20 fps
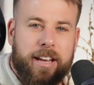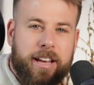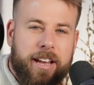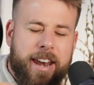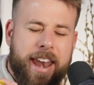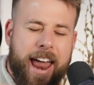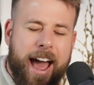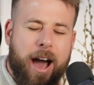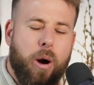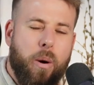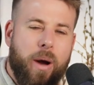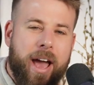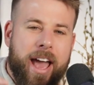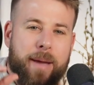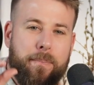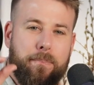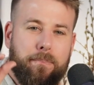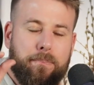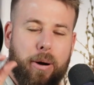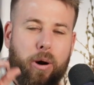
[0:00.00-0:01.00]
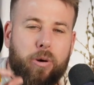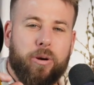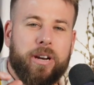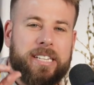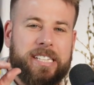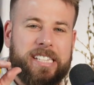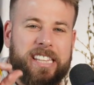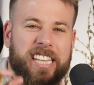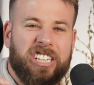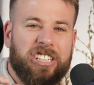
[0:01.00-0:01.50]
Now, a
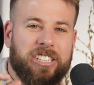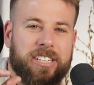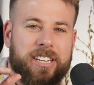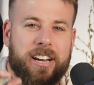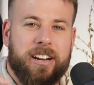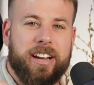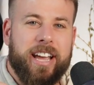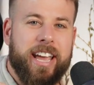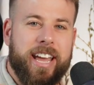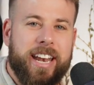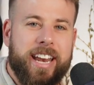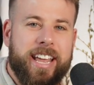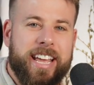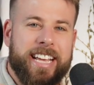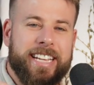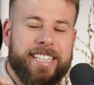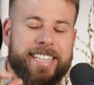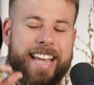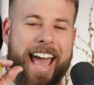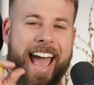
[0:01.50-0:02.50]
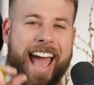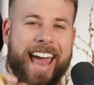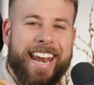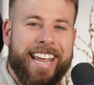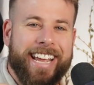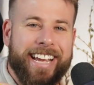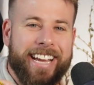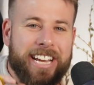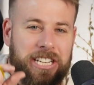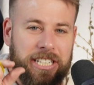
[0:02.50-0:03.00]
bonus little nugget is
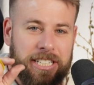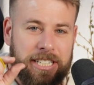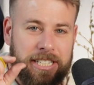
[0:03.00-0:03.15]
adding